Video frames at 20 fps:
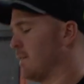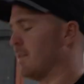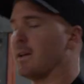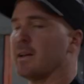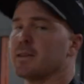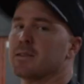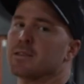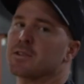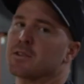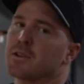
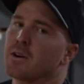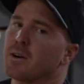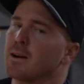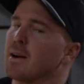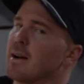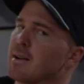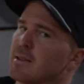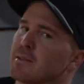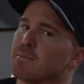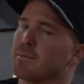that stock
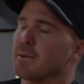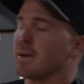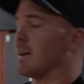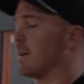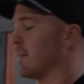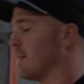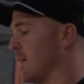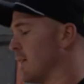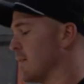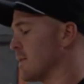hasn't been
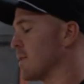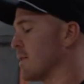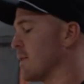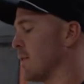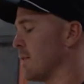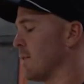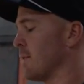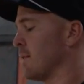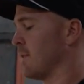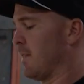undone,
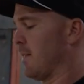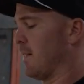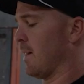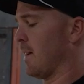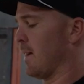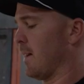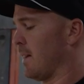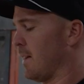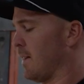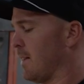so
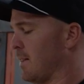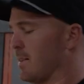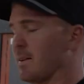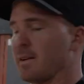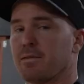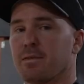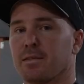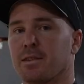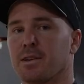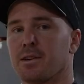they
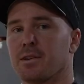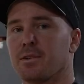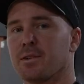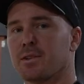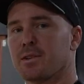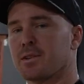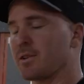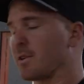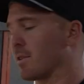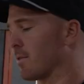definitely do it
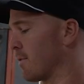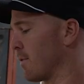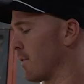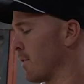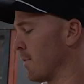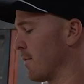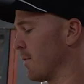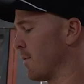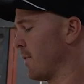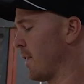stock
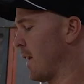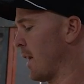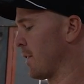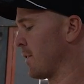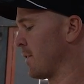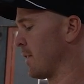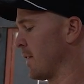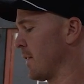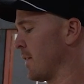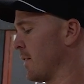from
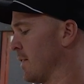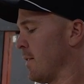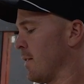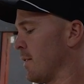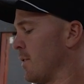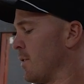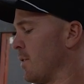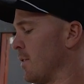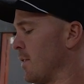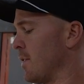factory.
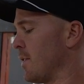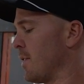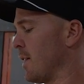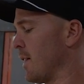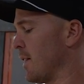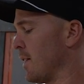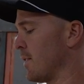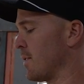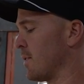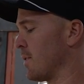Good
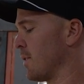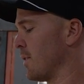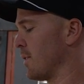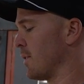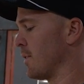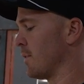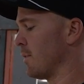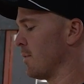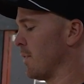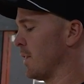thing to,
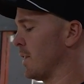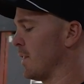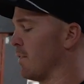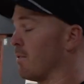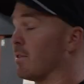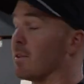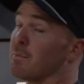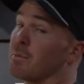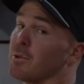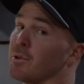
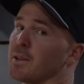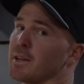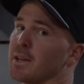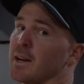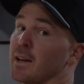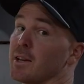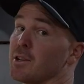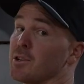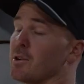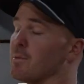if you're pulling
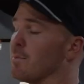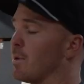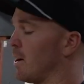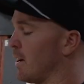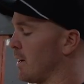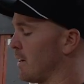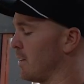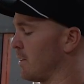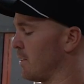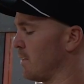down a new
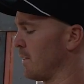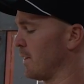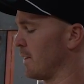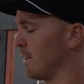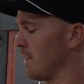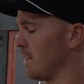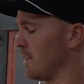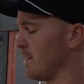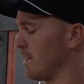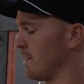bike and doing
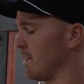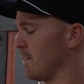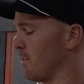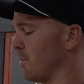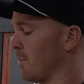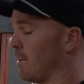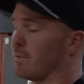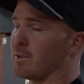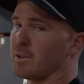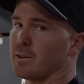this,
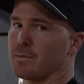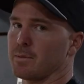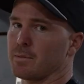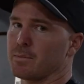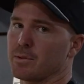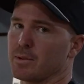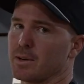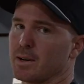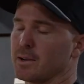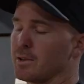or every time you
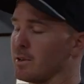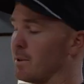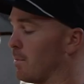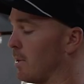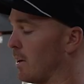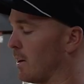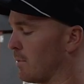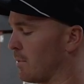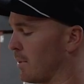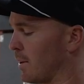pull down a new
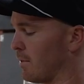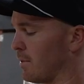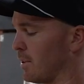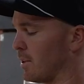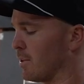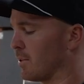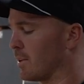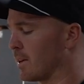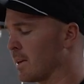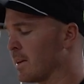bike, whatever you're
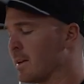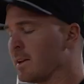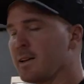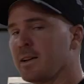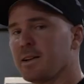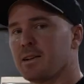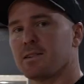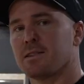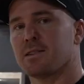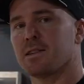doing,
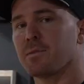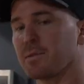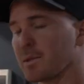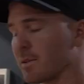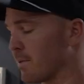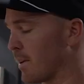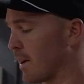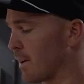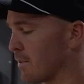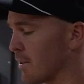you see what the
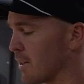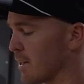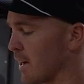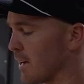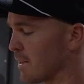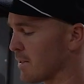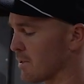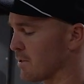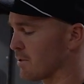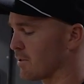factory
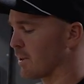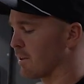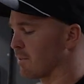does and try